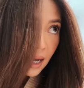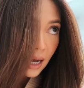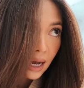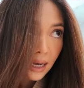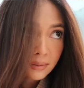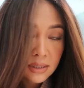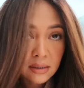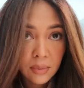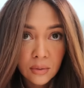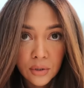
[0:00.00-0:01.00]
I was
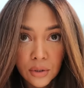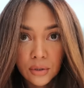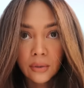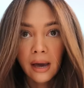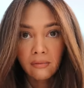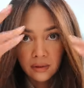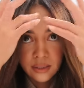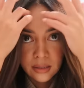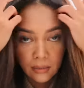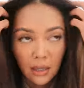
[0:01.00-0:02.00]
supposed to have one
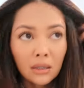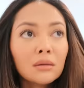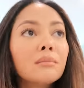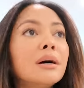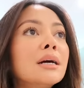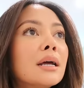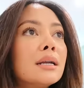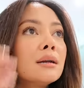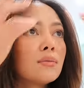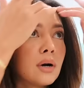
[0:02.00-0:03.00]
tomorrow, but I
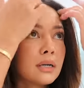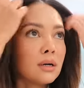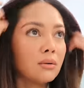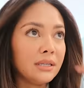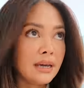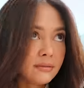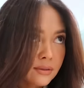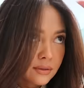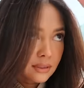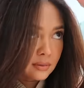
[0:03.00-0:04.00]
didn't want to go in the
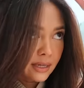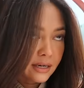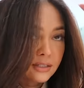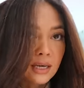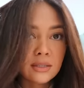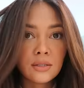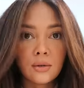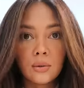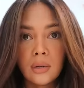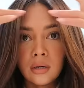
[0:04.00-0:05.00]
afternoon because my hair takes
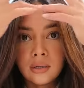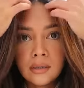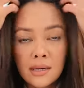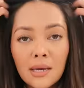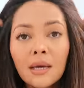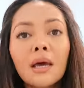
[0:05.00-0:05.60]
so long